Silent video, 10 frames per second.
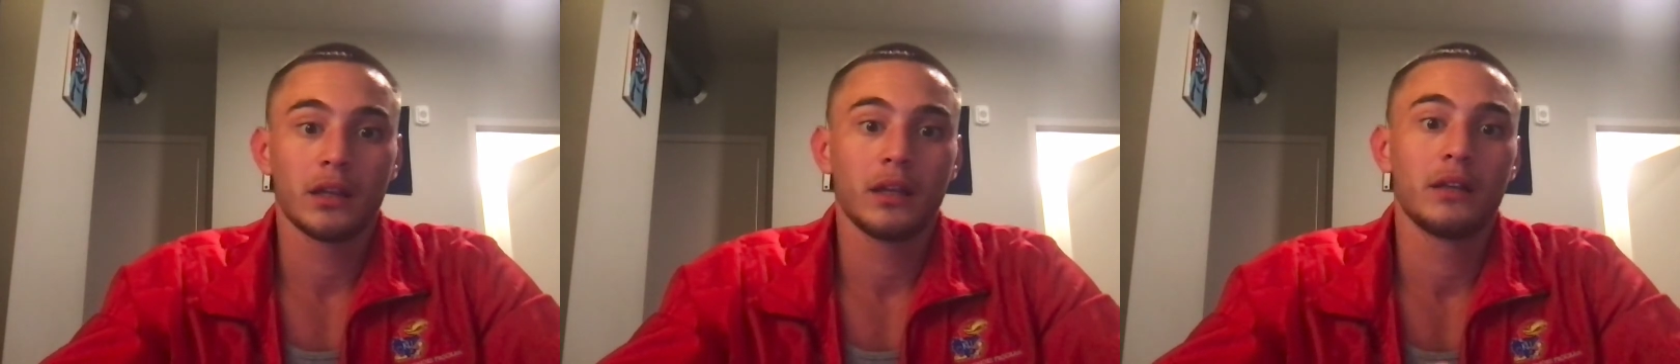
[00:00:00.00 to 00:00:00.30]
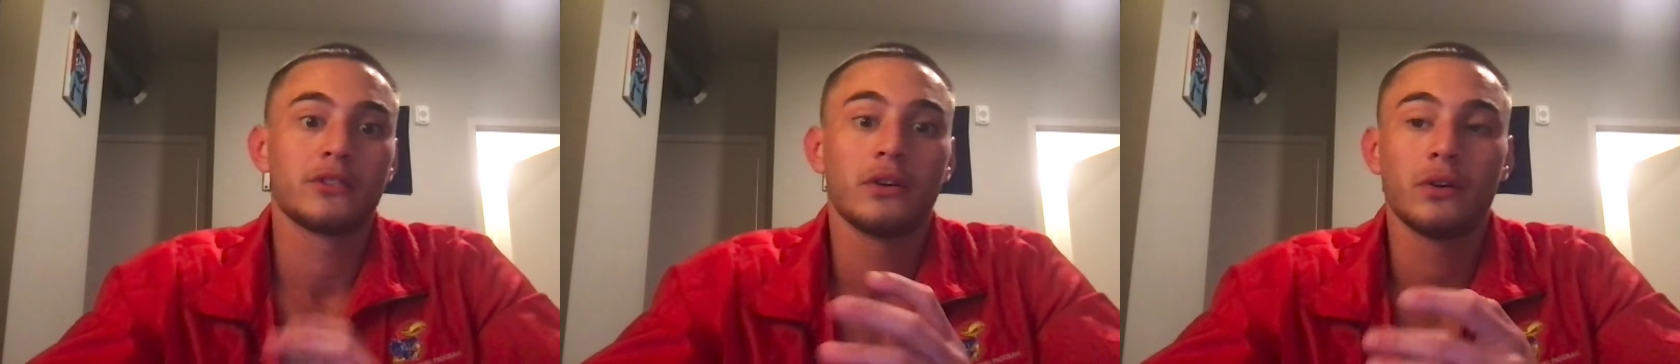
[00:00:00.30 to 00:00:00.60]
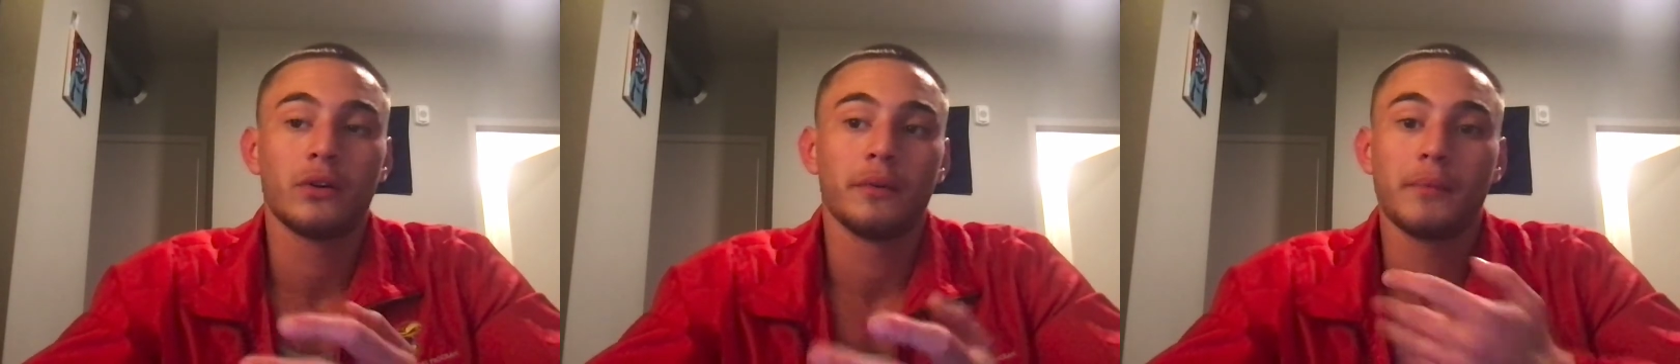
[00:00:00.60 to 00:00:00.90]

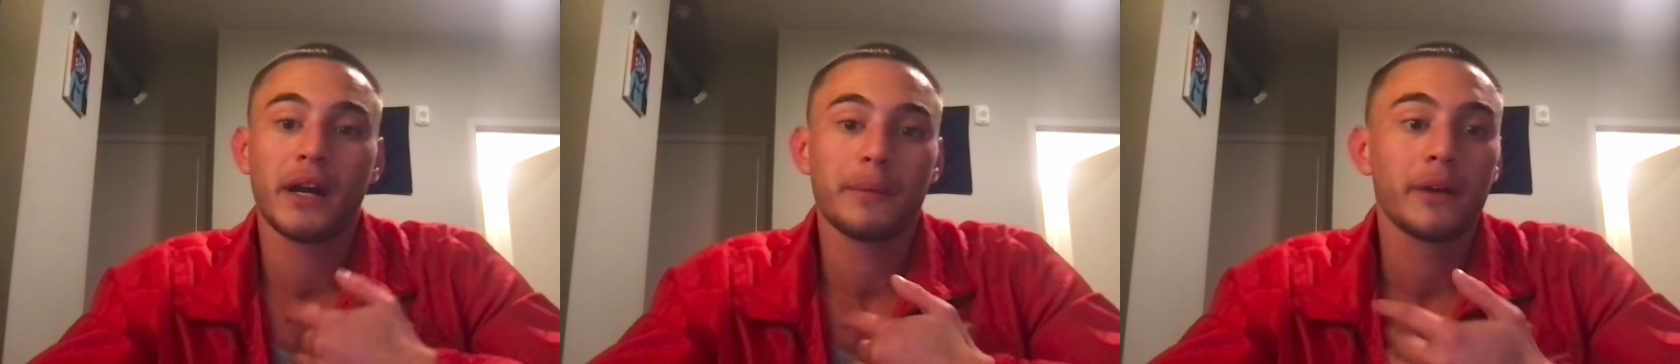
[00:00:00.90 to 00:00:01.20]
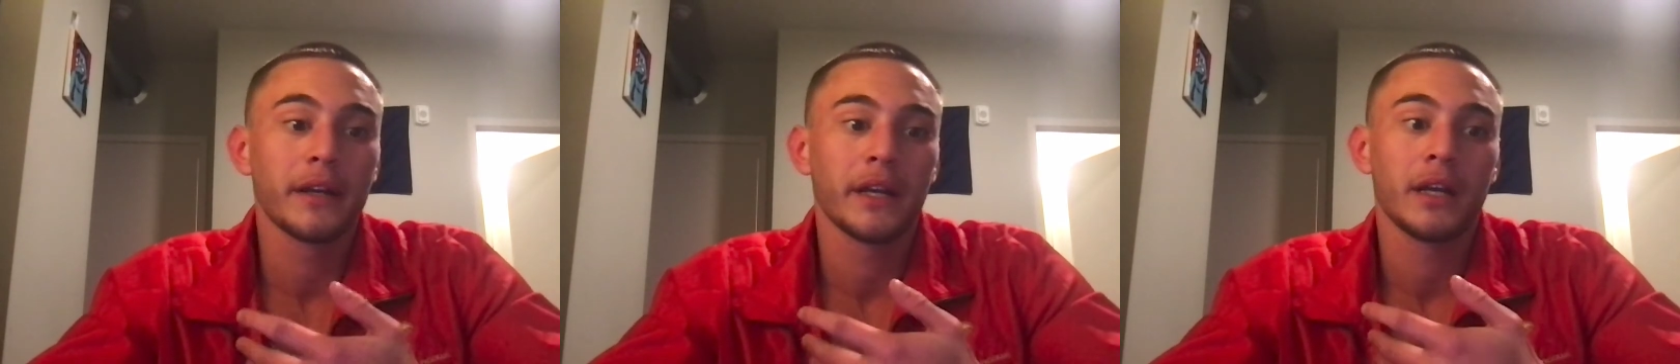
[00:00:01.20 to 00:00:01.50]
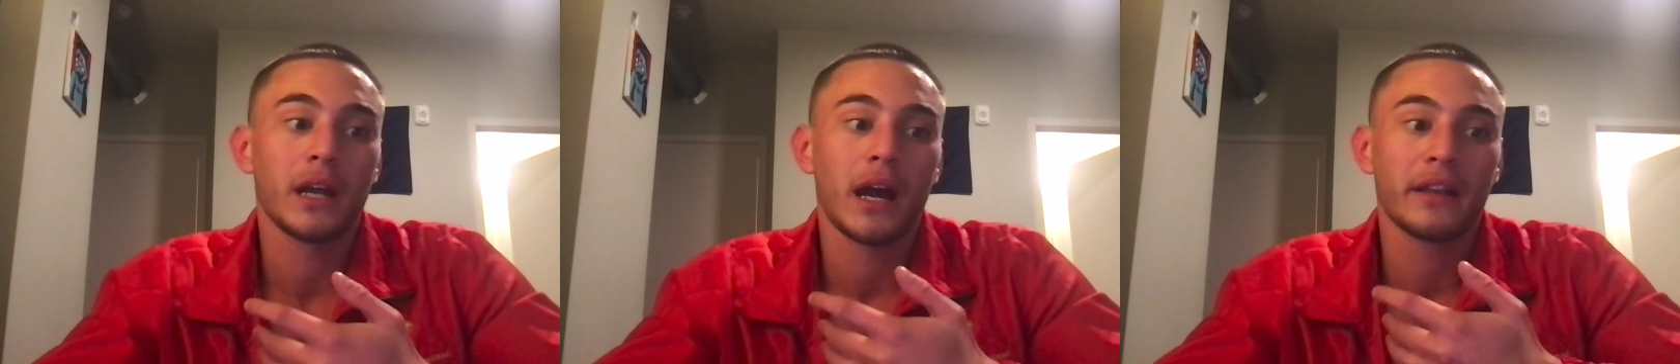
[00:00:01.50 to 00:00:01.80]
So, in my opinion,
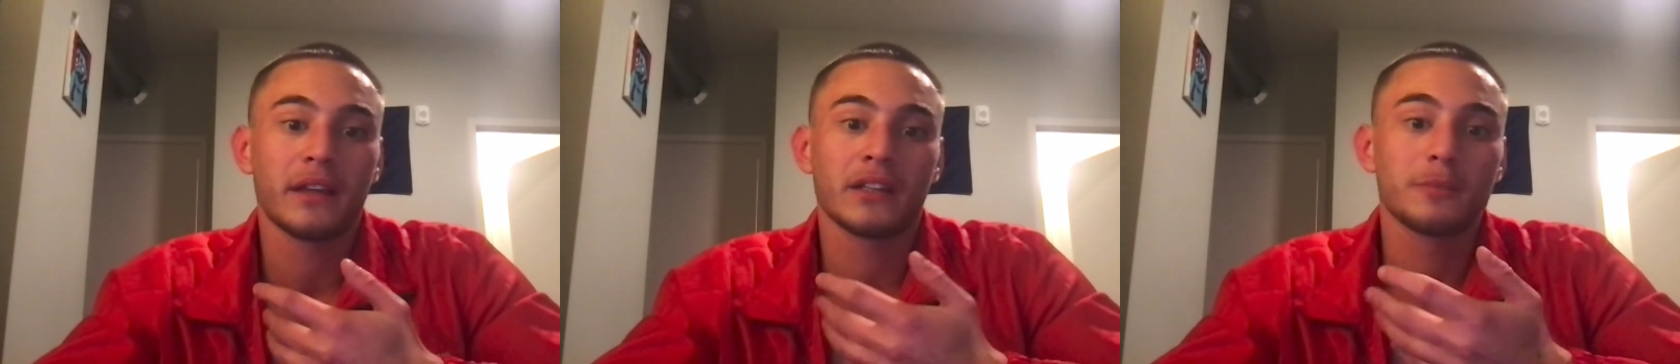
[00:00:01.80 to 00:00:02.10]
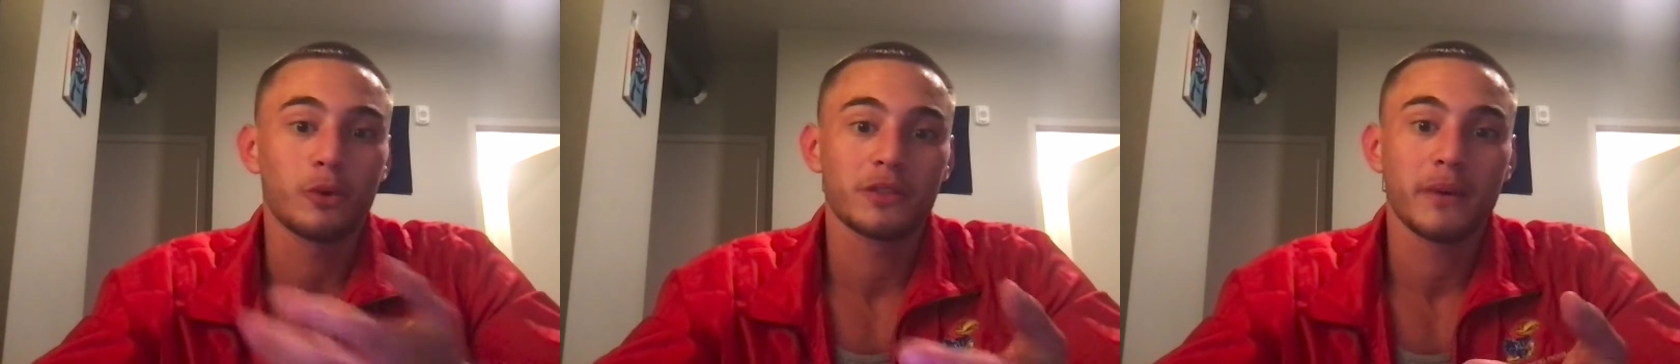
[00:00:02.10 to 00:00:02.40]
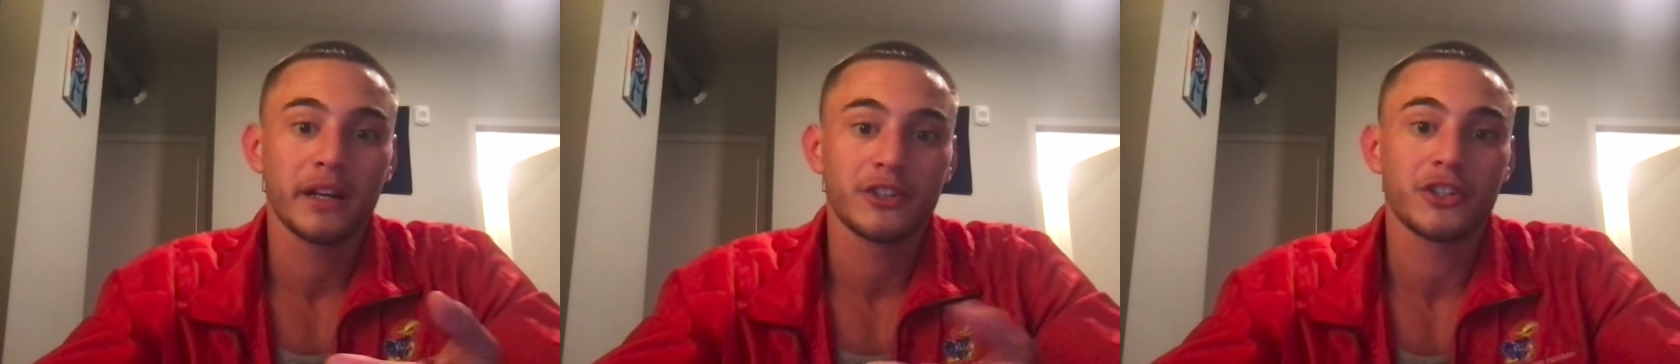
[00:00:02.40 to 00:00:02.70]
I think sports
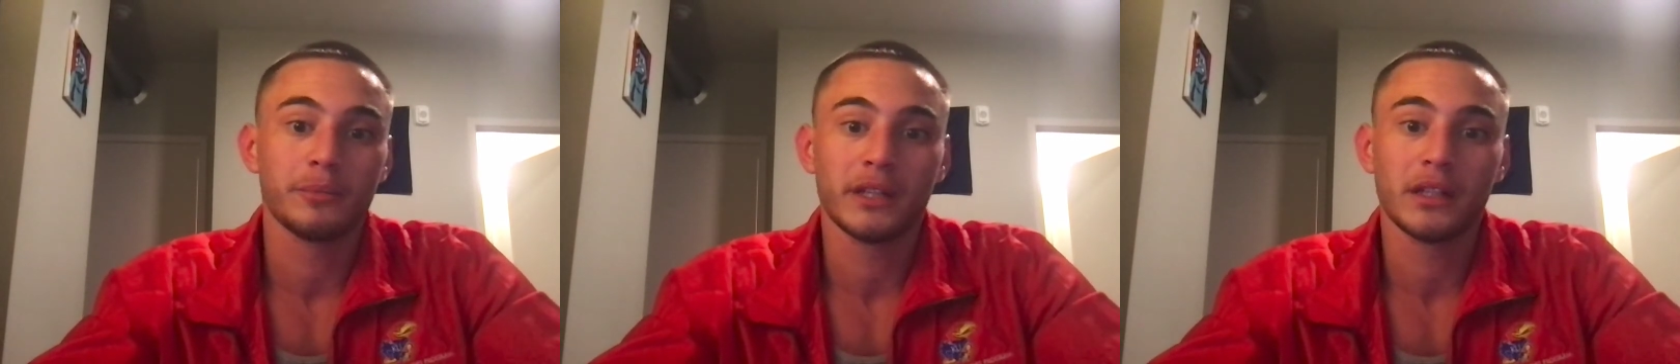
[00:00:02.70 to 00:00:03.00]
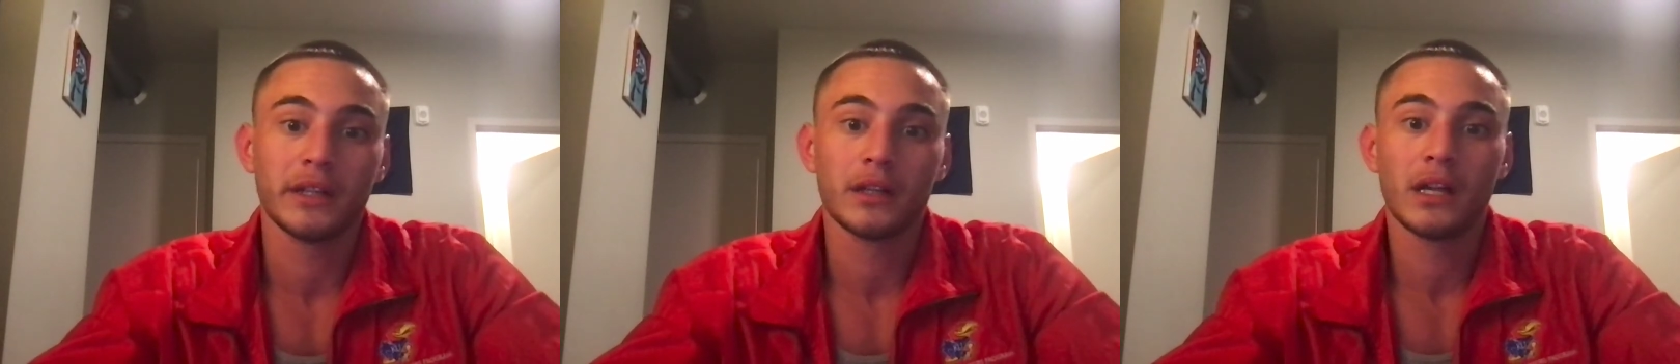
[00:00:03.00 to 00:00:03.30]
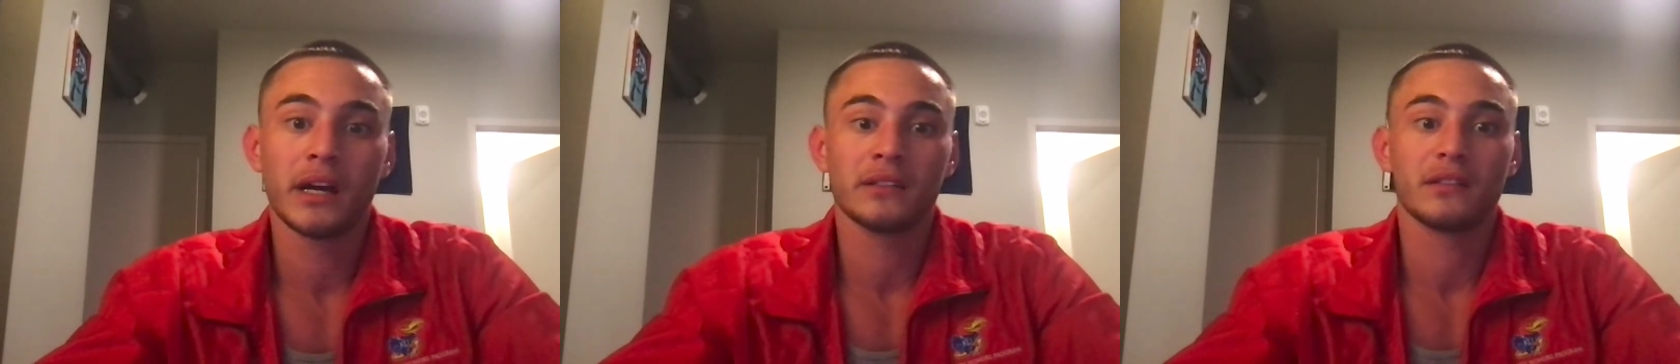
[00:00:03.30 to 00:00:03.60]
betting should be legalized.